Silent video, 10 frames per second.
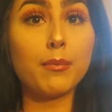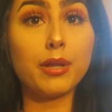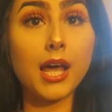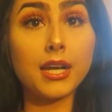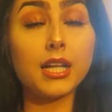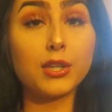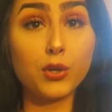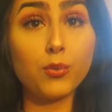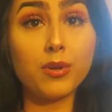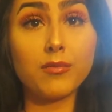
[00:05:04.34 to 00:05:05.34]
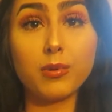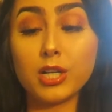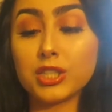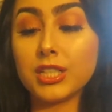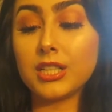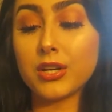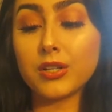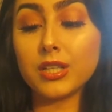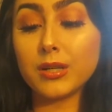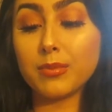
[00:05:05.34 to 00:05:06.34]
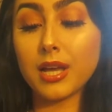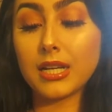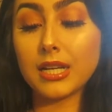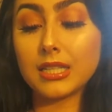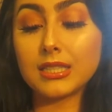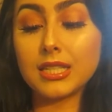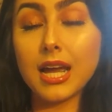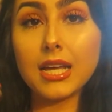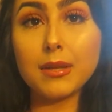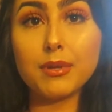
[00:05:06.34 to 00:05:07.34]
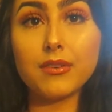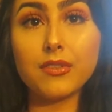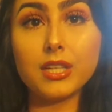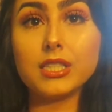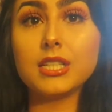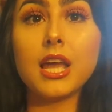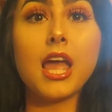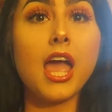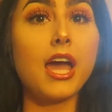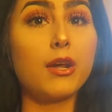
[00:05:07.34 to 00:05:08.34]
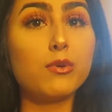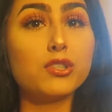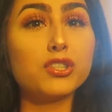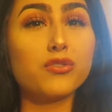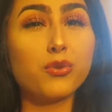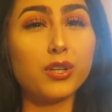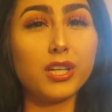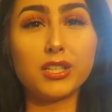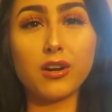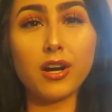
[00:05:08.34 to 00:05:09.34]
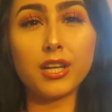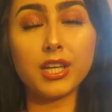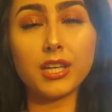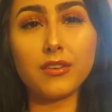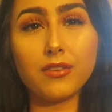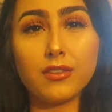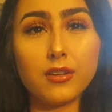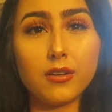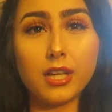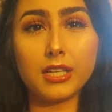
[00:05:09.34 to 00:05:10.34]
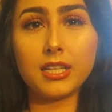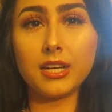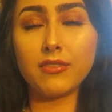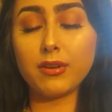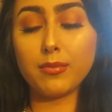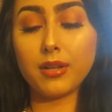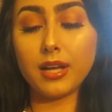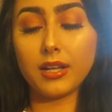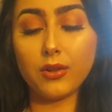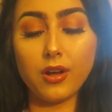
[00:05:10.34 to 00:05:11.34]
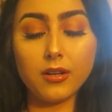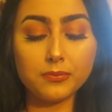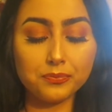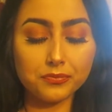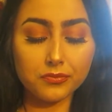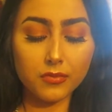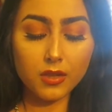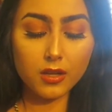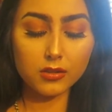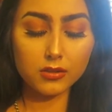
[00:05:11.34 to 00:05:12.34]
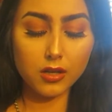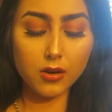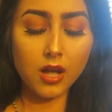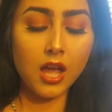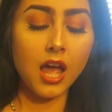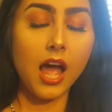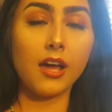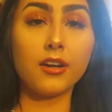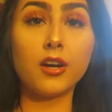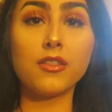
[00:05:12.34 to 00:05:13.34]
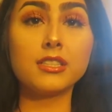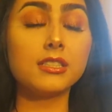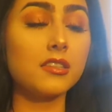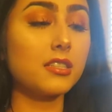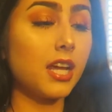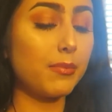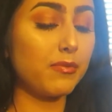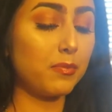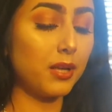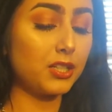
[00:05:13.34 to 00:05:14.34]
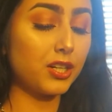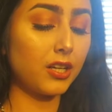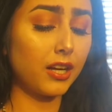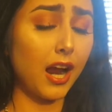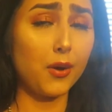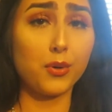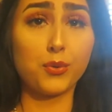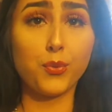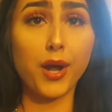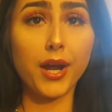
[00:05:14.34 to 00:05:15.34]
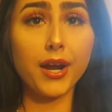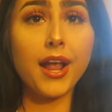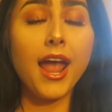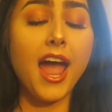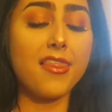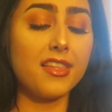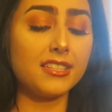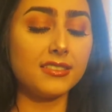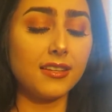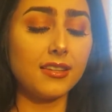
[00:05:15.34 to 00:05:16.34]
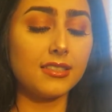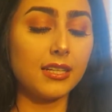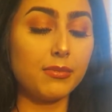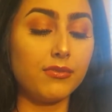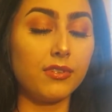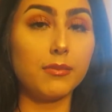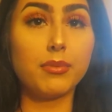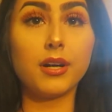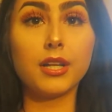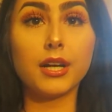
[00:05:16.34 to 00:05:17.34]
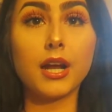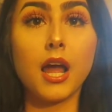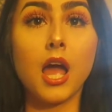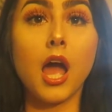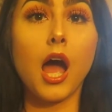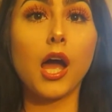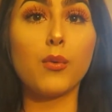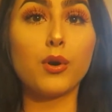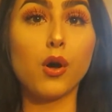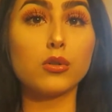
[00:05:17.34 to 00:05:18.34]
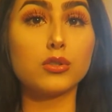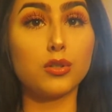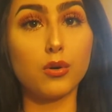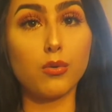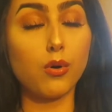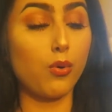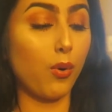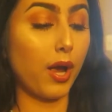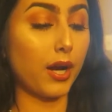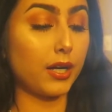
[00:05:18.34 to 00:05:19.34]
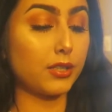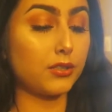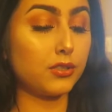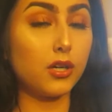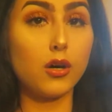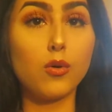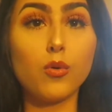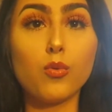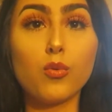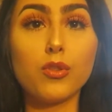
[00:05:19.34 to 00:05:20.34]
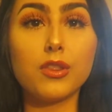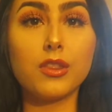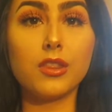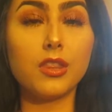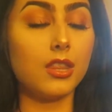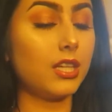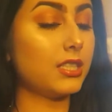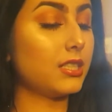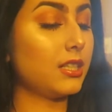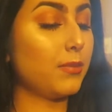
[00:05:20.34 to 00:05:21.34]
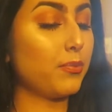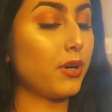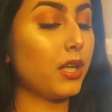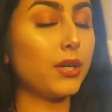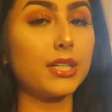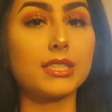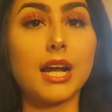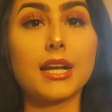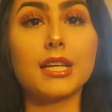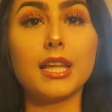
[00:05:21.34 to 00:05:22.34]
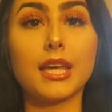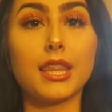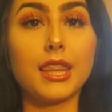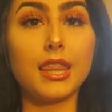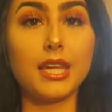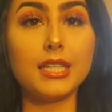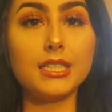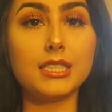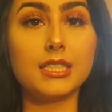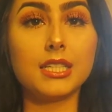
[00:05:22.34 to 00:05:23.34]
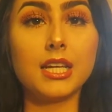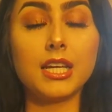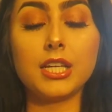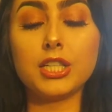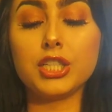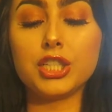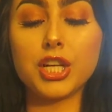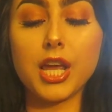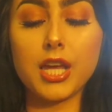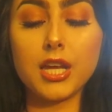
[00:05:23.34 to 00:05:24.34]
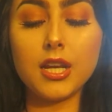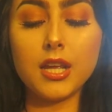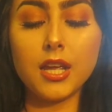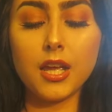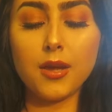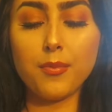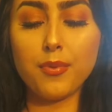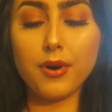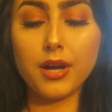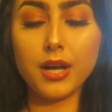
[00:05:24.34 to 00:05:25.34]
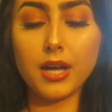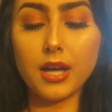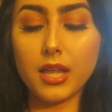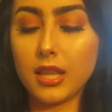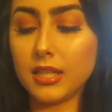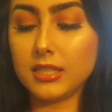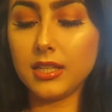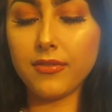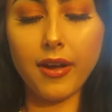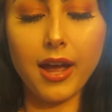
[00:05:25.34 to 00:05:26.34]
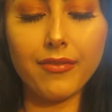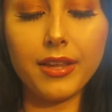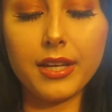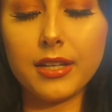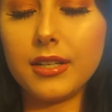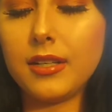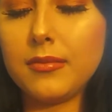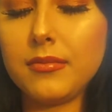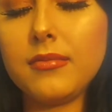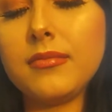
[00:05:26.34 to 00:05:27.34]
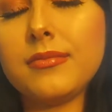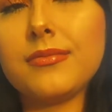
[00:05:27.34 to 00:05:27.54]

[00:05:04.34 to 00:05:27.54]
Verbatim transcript: applied a little bit of blush he literally applied a tiny bit of this and it was just really dark even though like he didn't even apply a lot so I don't know, this is not the type of blush color I would wear, and this is not the type of lip color I would also wear. So this lip color is kind of like this shade, but let's see if I have like, um,